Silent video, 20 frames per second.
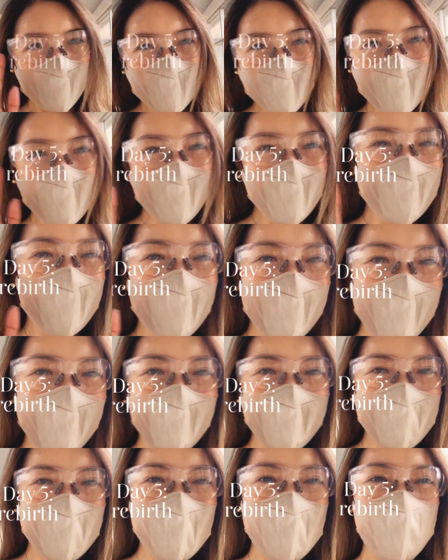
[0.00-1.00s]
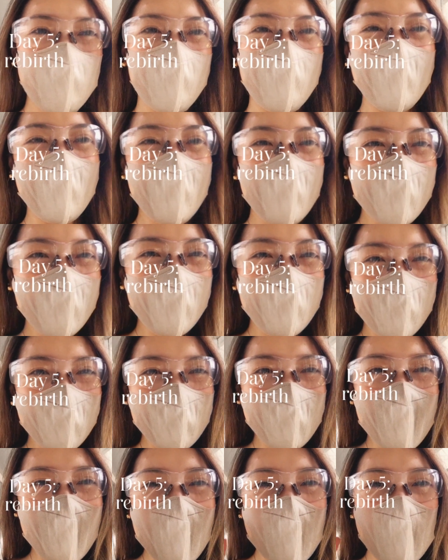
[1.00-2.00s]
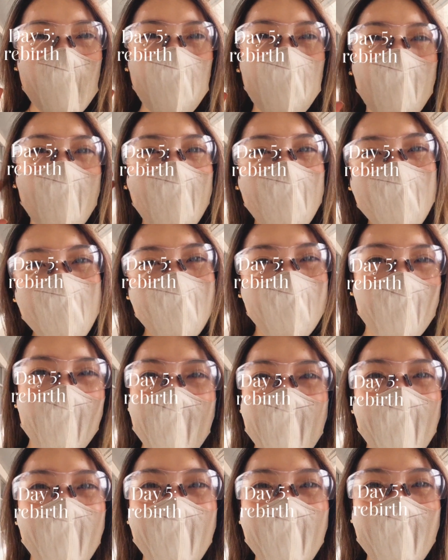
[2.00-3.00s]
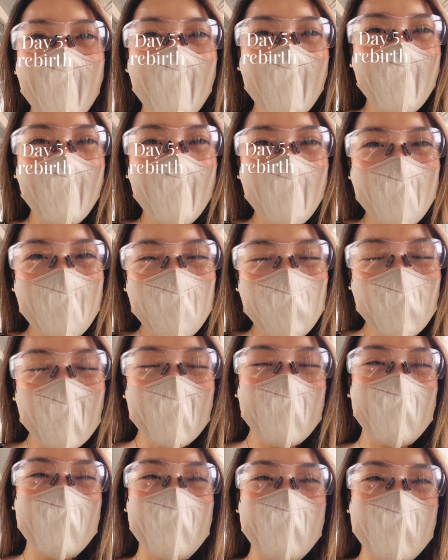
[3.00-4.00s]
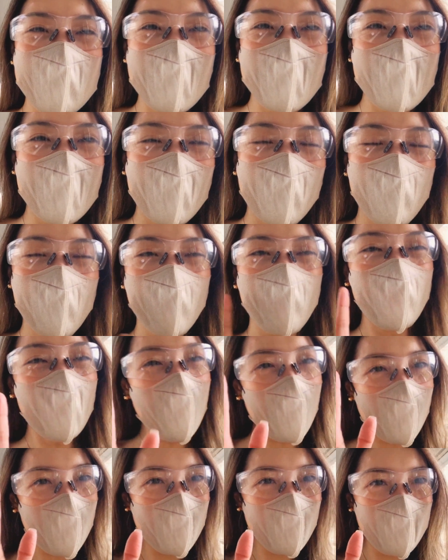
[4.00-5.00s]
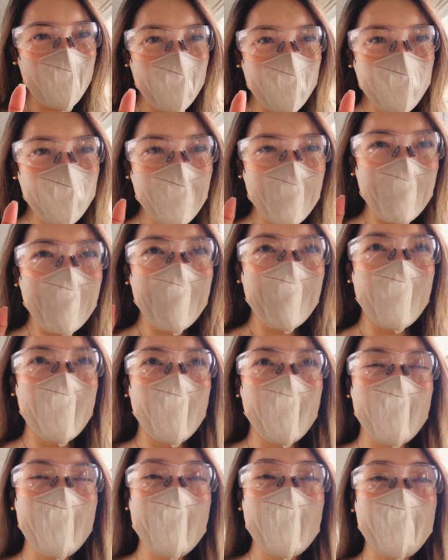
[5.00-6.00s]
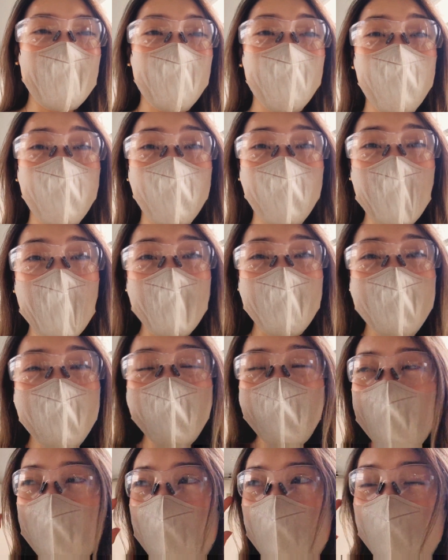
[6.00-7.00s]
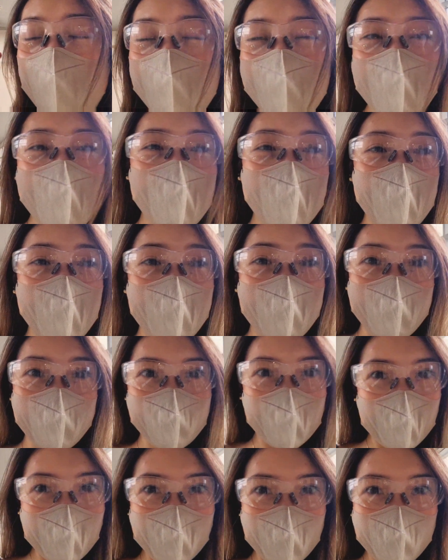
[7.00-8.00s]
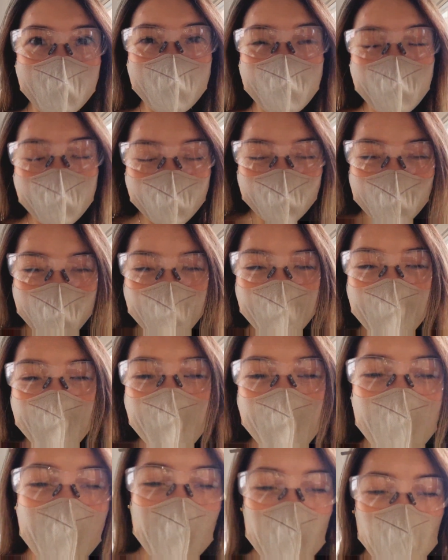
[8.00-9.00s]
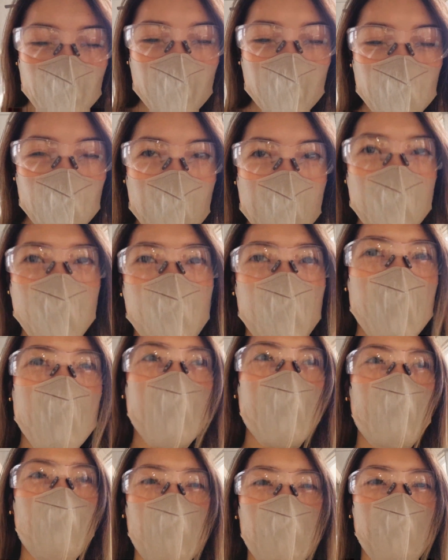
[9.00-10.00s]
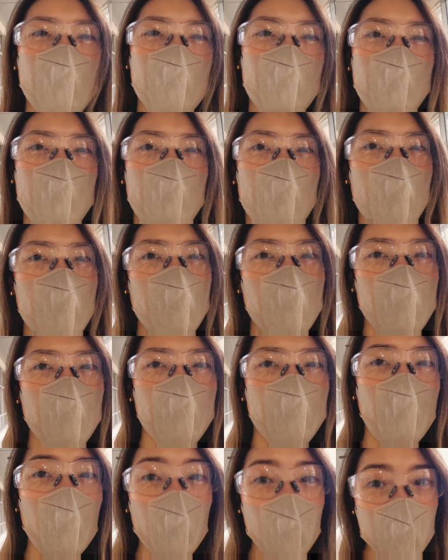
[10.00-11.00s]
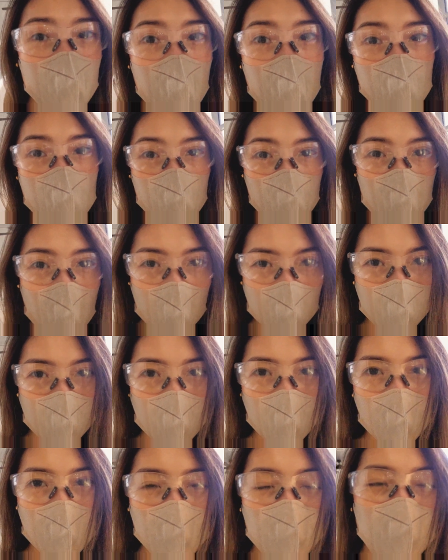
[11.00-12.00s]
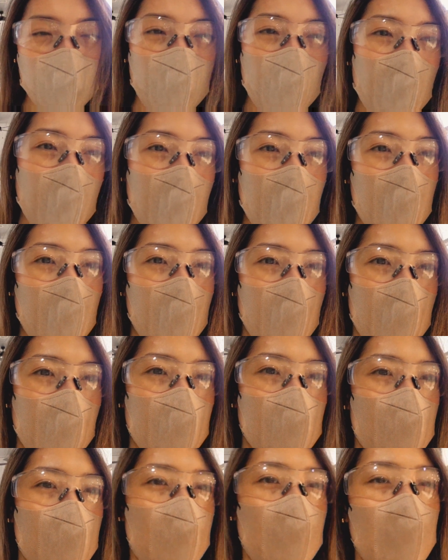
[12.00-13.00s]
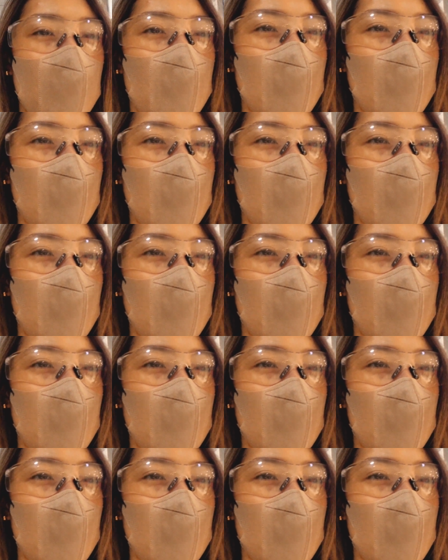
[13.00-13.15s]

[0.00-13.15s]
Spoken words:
Hi, it's me. I'm alive. It's day 5 and I can finally see the light. I'm on my first post-op checkup and